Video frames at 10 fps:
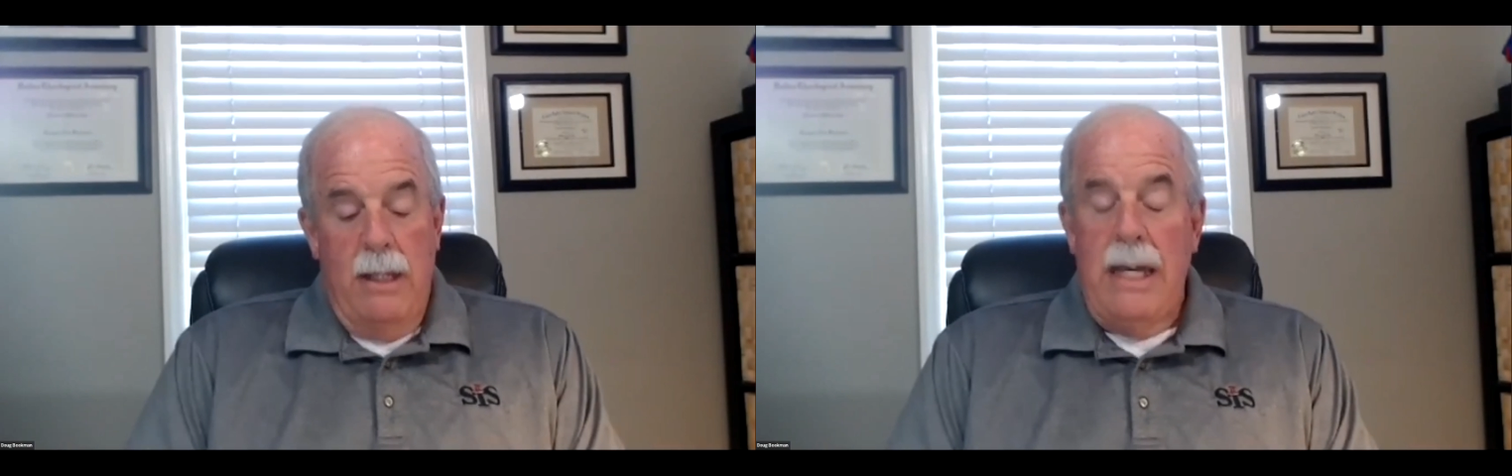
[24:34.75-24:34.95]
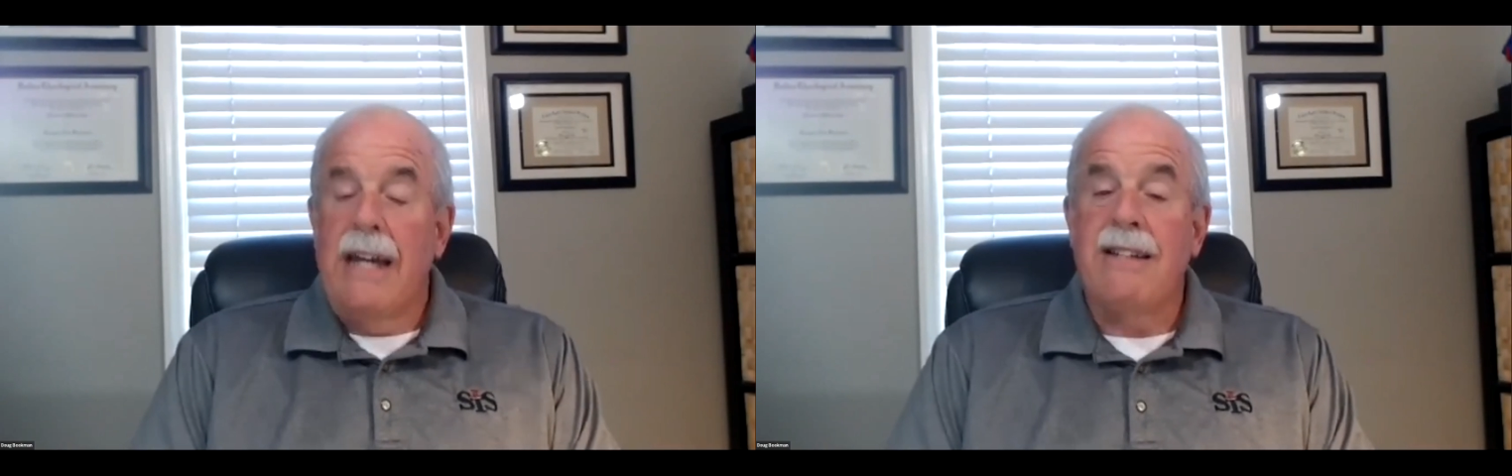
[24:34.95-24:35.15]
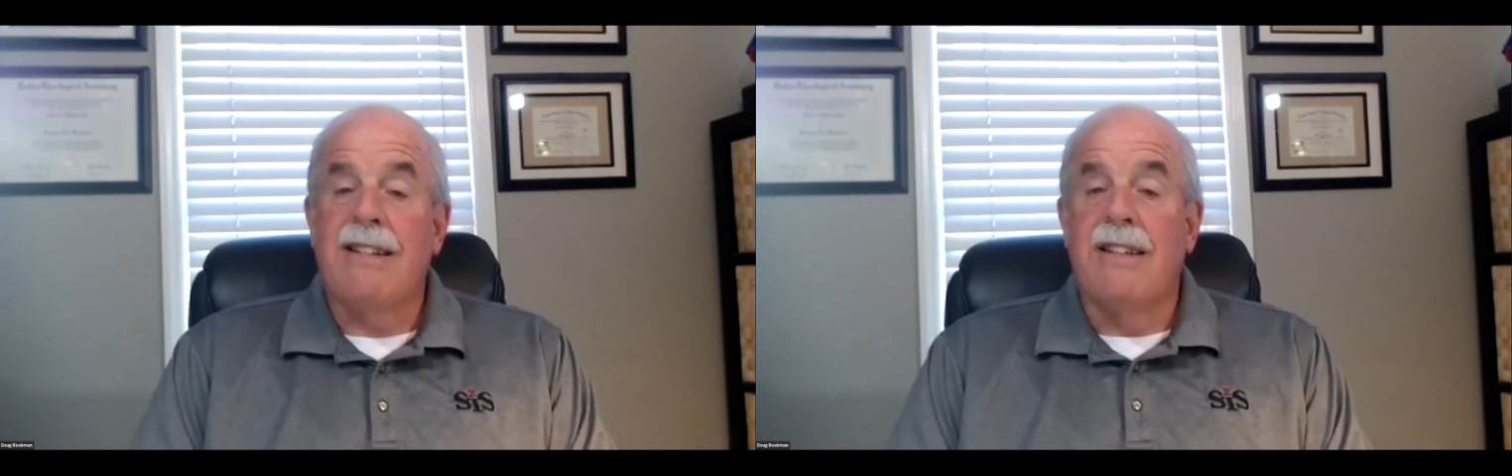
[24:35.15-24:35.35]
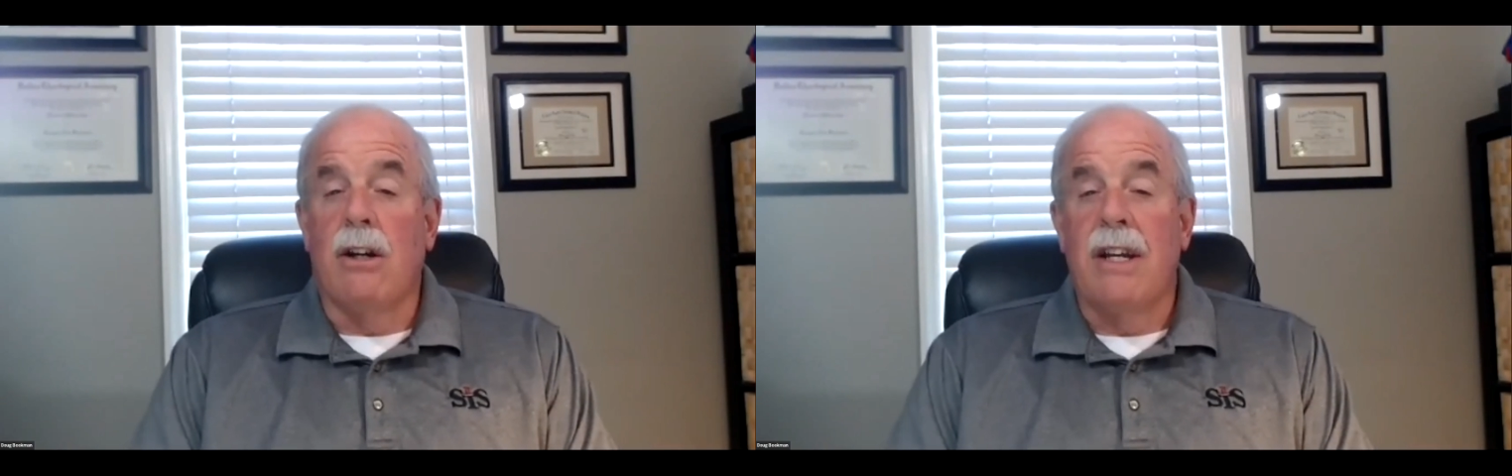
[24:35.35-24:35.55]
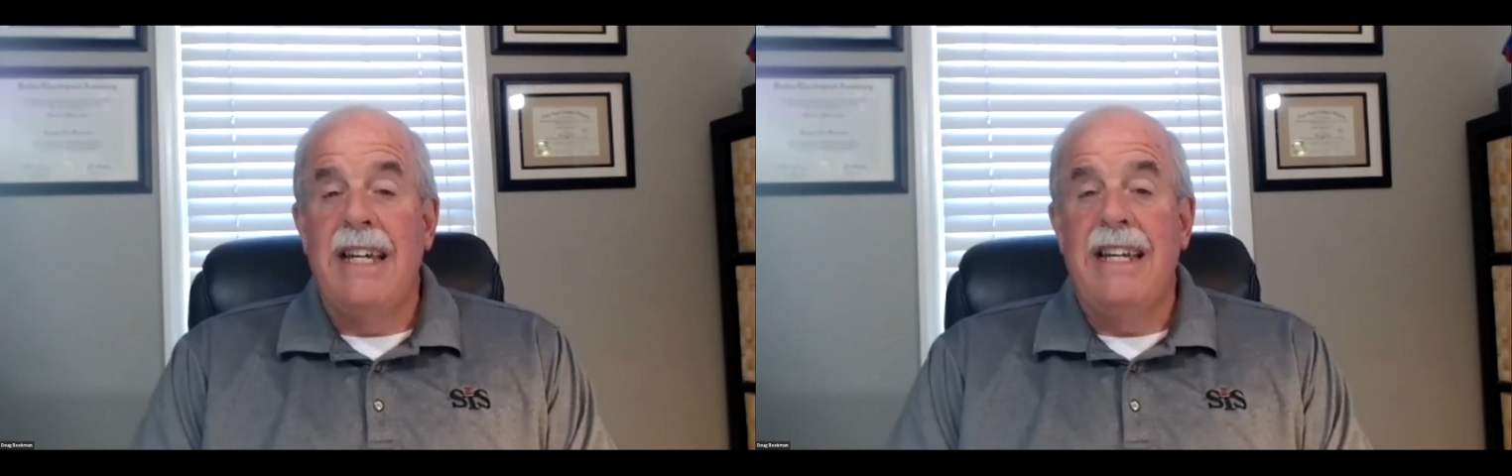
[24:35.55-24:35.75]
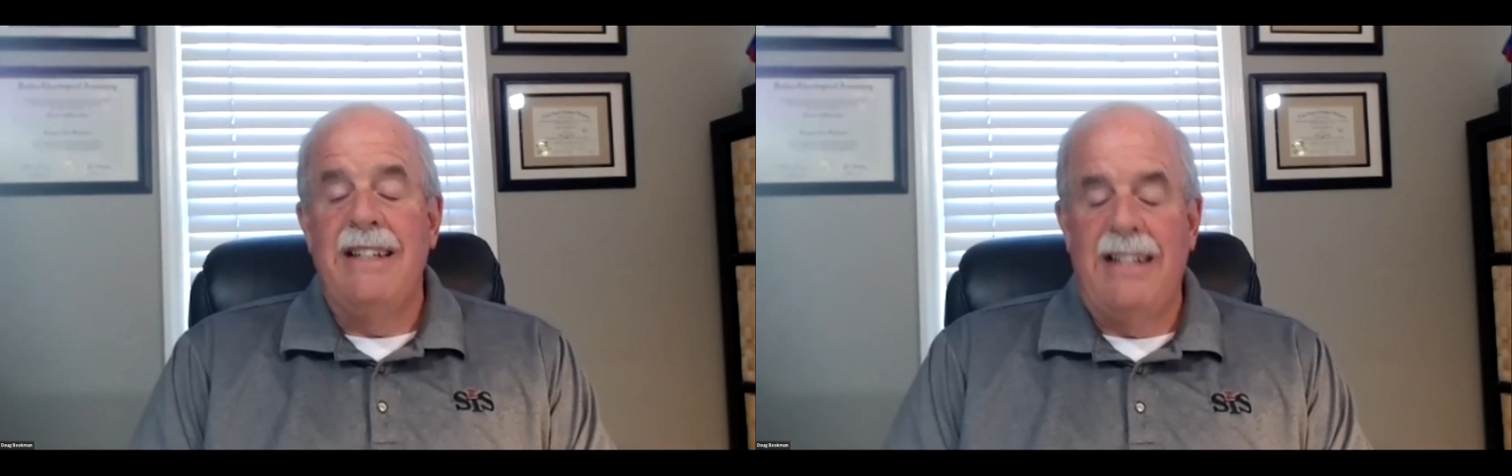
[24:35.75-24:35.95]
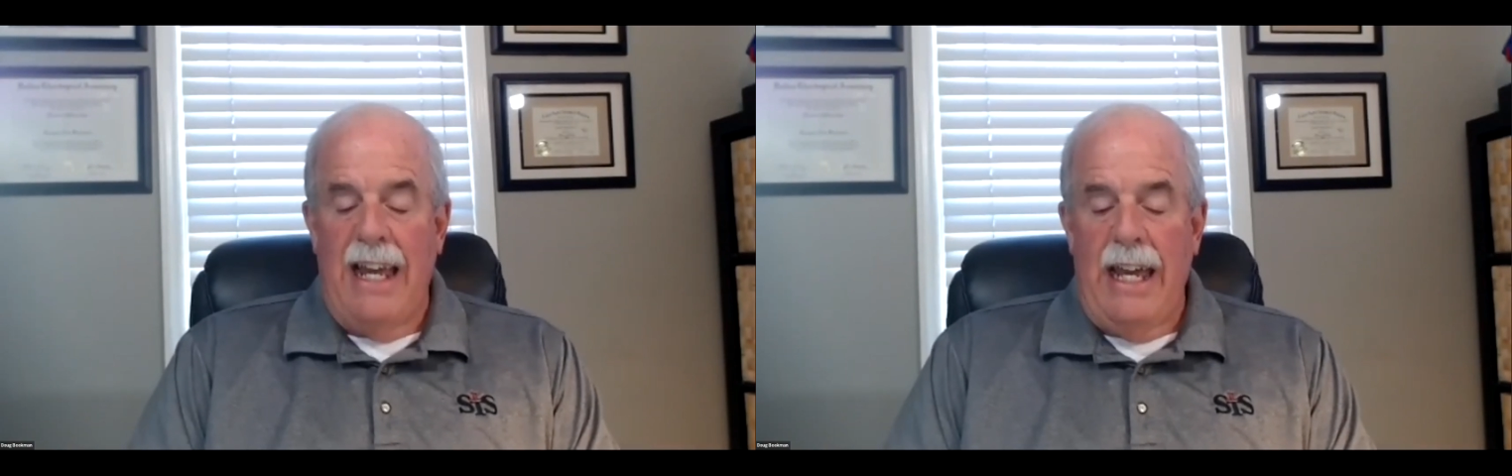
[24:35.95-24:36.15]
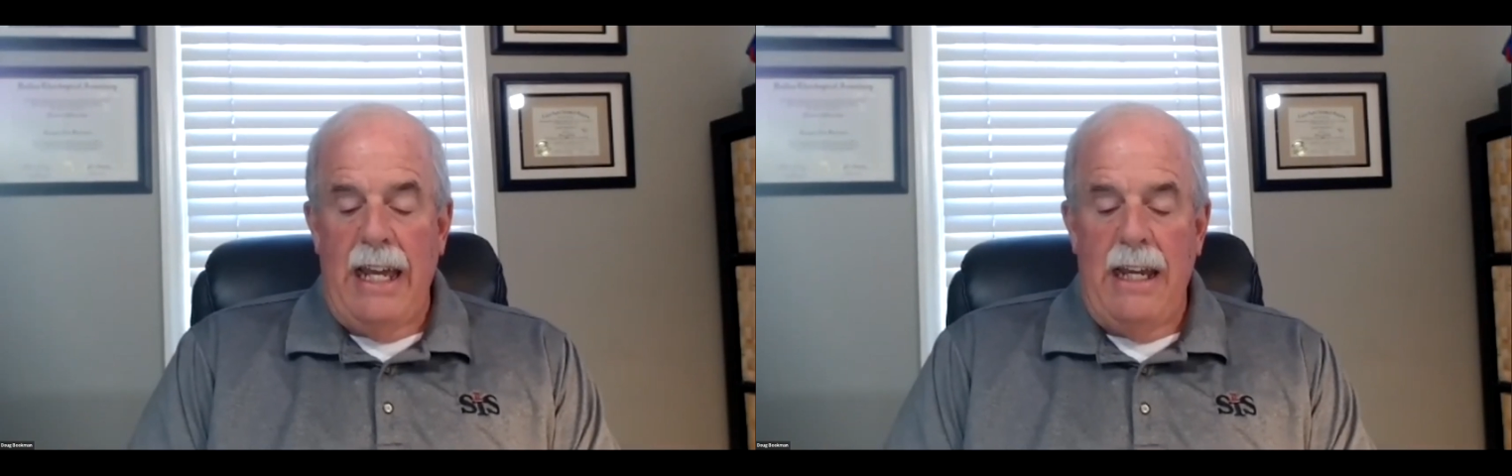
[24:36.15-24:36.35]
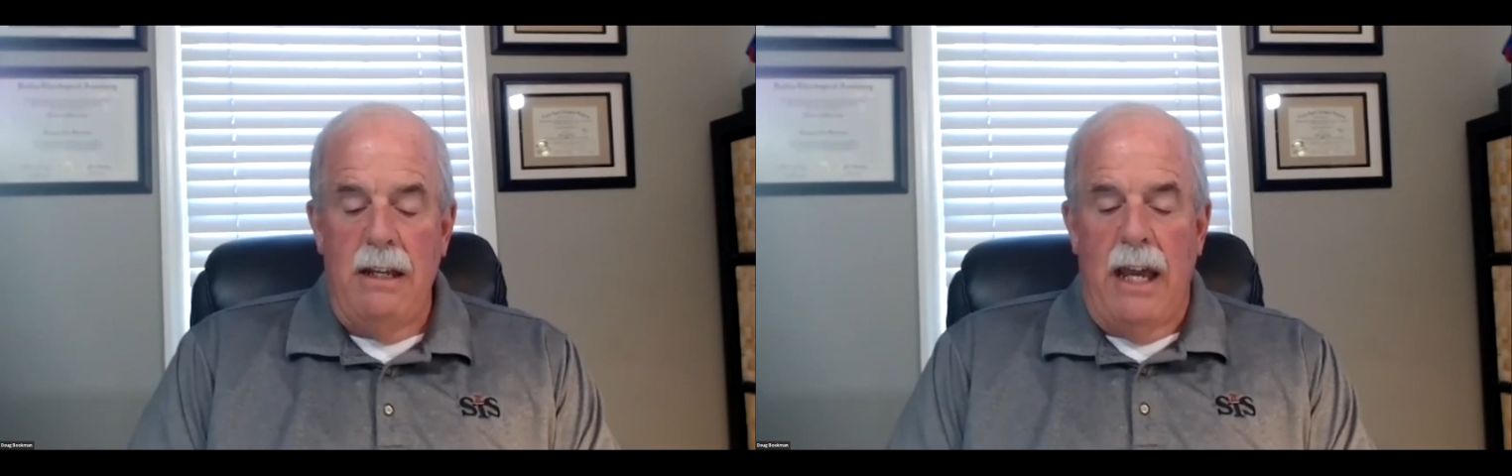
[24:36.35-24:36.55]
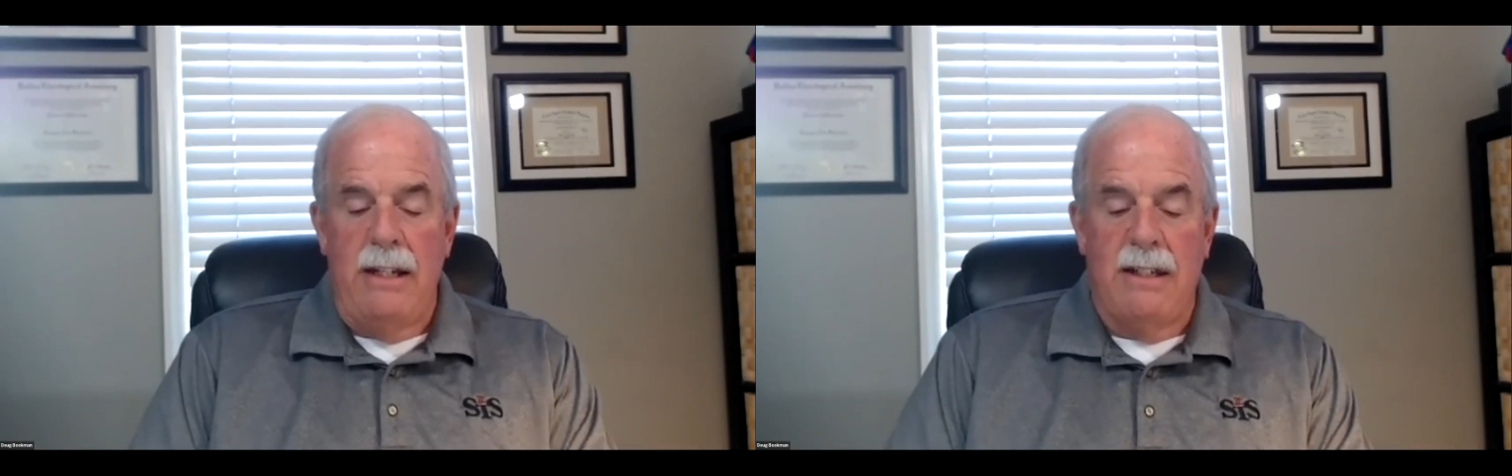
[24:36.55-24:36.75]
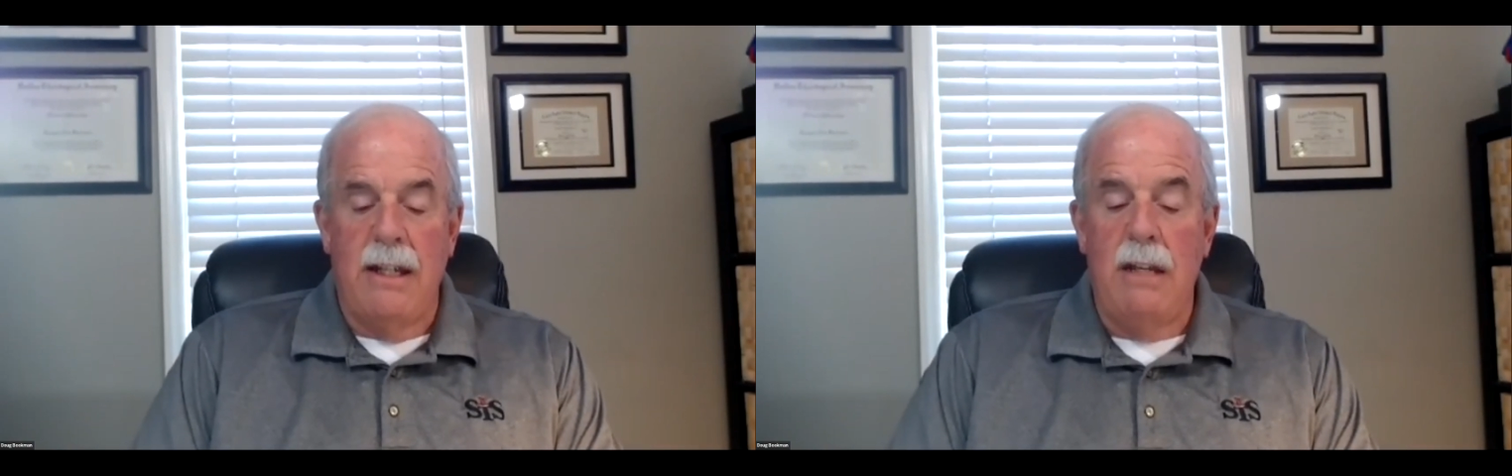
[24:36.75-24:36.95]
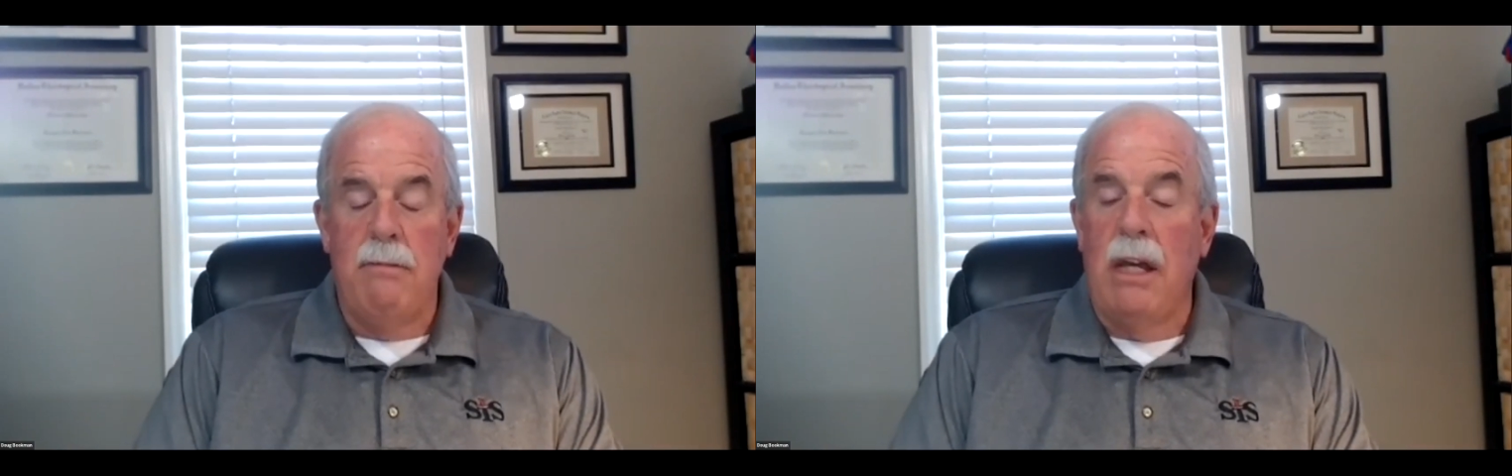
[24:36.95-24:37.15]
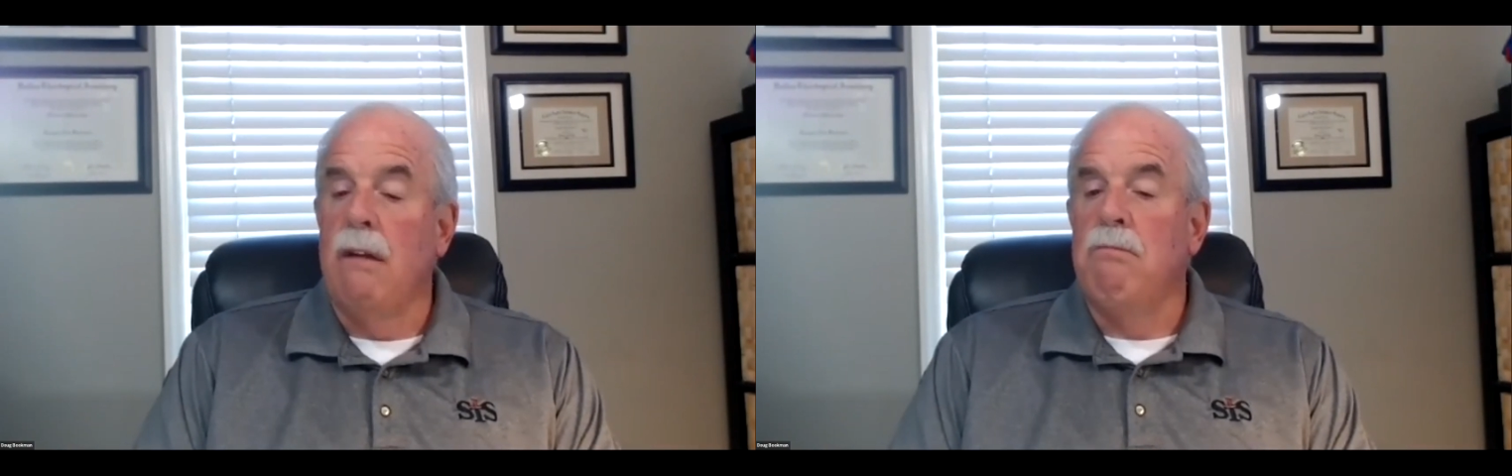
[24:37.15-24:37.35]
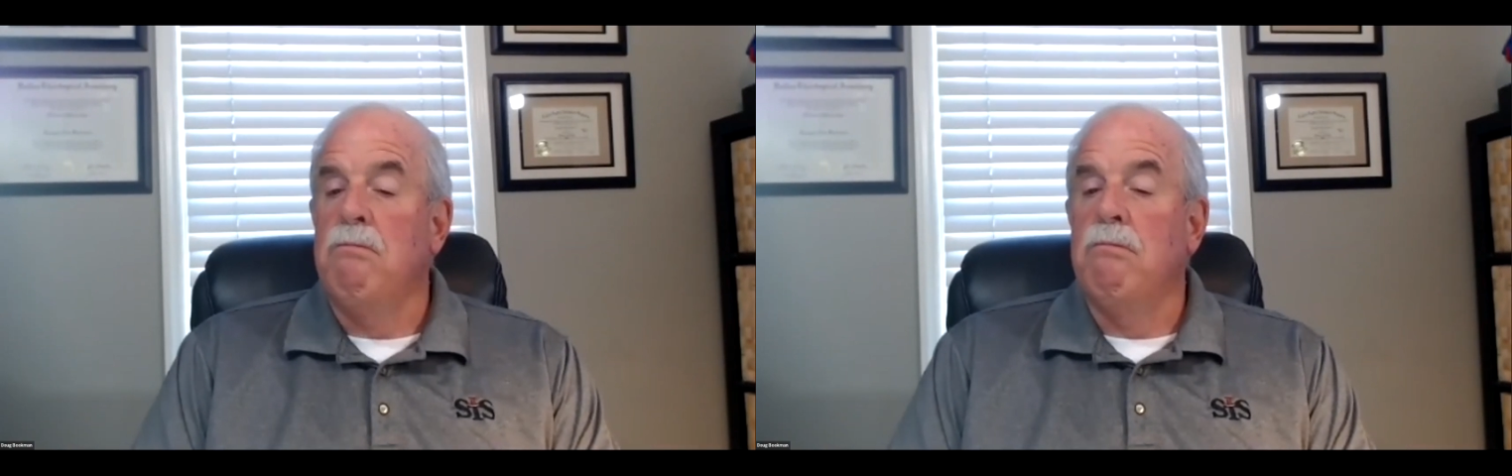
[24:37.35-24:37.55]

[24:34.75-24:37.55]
yes, there is a seeming